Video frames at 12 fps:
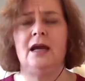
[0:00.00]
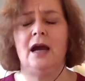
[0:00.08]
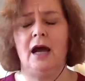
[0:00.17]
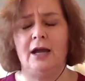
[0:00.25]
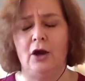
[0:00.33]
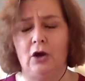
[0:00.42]

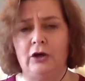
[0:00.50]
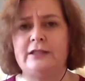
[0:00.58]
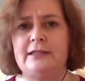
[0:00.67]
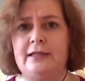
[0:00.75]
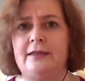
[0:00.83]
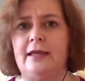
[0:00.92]
I
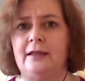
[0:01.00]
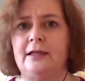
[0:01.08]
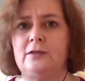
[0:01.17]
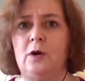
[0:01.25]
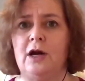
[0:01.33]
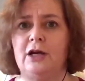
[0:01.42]
honestly think
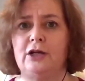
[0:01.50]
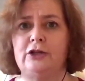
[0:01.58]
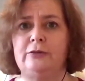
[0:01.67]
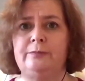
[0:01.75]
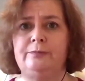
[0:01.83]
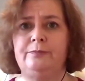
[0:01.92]
this work
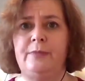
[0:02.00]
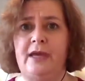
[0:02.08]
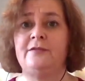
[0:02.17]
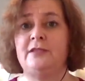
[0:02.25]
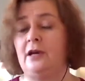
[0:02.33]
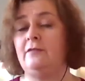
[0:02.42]
could be
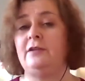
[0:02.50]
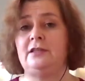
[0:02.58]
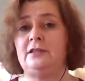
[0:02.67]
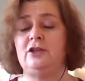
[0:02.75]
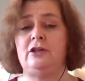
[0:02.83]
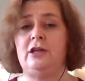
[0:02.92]
of
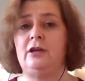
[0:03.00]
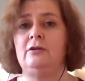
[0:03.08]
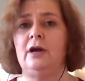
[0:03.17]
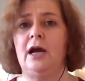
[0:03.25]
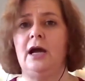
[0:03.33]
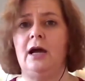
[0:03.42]
service to you.
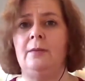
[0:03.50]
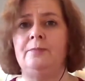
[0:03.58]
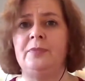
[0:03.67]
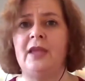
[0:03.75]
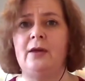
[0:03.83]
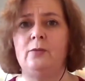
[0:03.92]

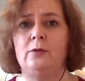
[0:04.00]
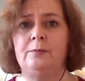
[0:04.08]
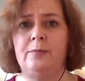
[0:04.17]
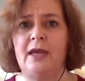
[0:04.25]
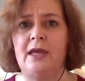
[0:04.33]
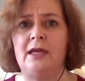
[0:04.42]
It would
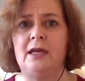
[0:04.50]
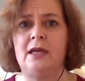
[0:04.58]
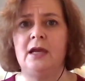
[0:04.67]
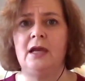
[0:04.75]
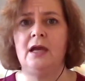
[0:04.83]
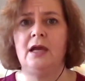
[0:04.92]
be
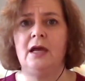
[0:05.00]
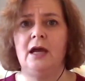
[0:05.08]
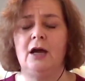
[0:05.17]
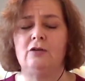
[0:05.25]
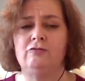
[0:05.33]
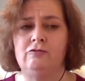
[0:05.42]

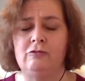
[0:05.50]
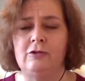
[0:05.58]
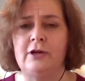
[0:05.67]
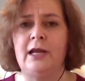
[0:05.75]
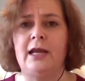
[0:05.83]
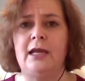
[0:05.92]
a
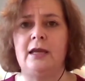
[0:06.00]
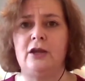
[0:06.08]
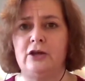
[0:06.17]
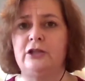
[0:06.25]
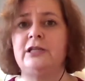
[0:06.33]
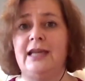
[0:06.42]
really
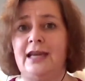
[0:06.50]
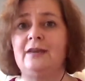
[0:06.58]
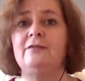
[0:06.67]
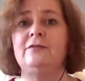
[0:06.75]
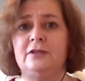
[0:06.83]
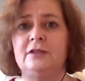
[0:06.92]
good
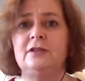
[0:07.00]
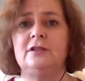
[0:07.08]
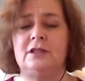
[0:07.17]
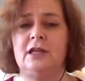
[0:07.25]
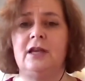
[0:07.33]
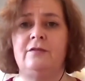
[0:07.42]
gift
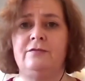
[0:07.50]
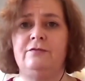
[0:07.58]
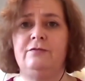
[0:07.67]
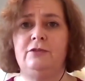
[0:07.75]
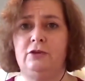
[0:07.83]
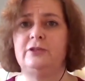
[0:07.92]
to give
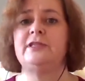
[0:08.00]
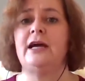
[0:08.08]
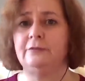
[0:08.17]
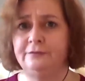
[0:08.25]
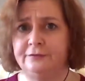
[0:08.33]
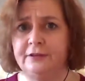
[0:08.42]
yourself.